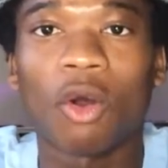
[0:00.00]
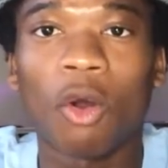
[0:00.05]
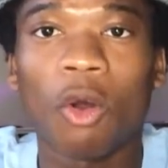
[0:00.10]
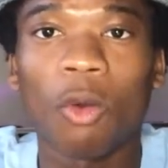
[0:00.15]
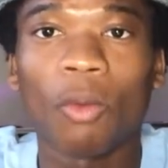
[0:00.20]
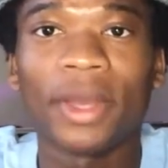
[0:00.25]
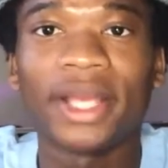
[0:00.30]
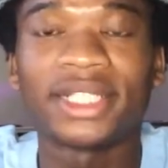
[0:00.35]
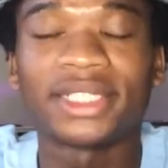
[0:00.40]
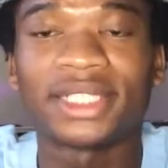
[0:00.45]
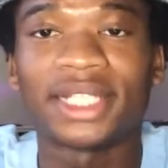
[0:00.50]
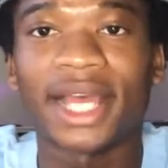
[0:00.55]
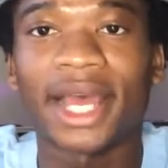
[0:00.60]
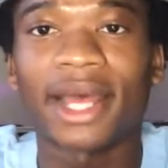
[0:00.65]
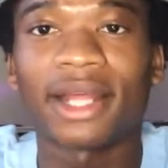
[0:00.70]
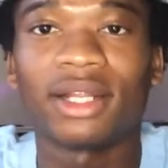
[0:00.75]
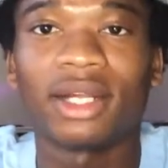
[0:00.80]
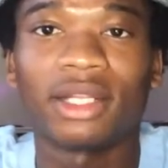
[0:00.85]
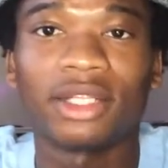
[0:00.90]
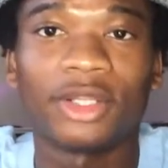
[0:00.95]
always
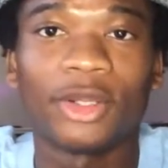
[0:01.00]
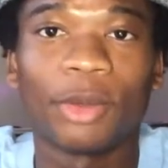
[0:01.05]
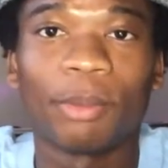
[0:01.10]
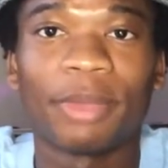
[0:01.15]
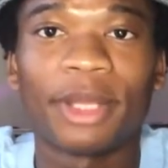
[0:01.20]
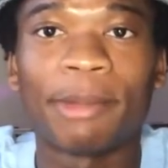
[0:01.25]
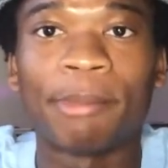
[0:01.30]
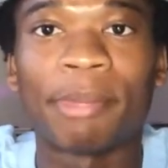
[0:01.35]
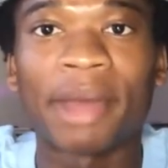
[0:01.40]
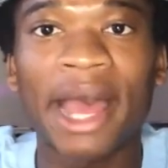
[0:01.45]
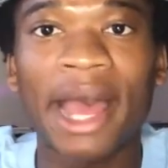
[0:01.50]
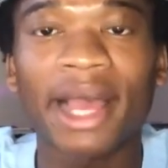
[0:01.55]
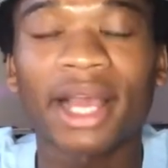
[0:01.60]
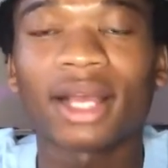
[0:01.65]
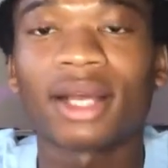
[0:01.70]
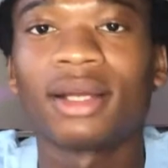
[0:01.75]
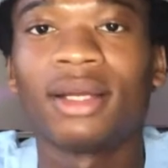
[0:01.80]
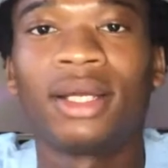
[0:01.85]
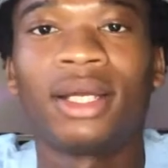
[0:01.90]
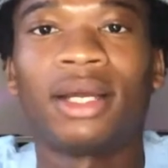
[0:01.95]
get a little bit back.